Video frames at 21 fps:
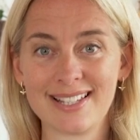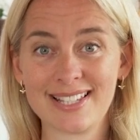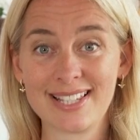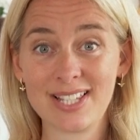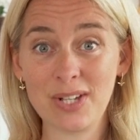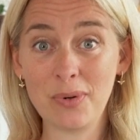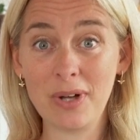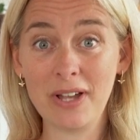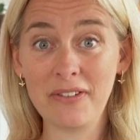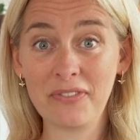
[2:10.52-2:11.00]

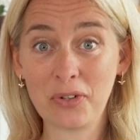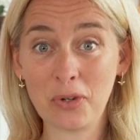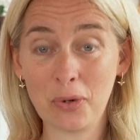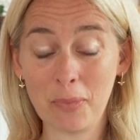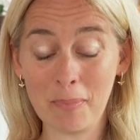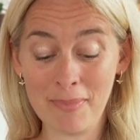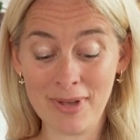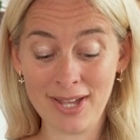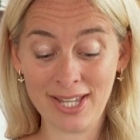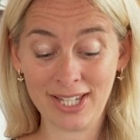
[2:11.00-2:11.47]
So I've
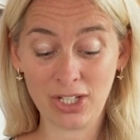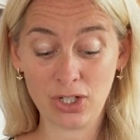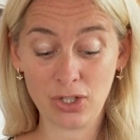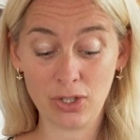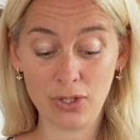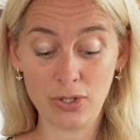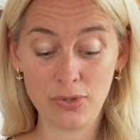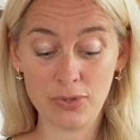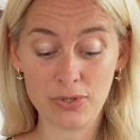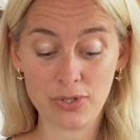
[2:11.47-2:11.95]
got my
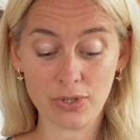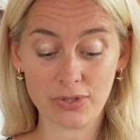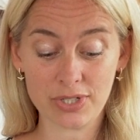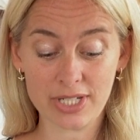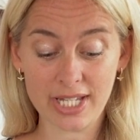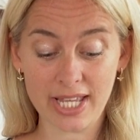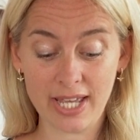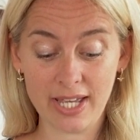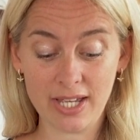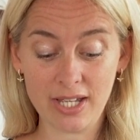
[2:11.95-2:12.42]
glue
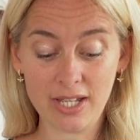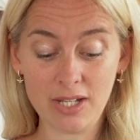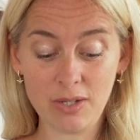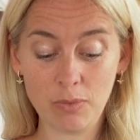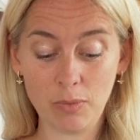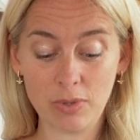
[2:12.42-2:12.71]
dot here,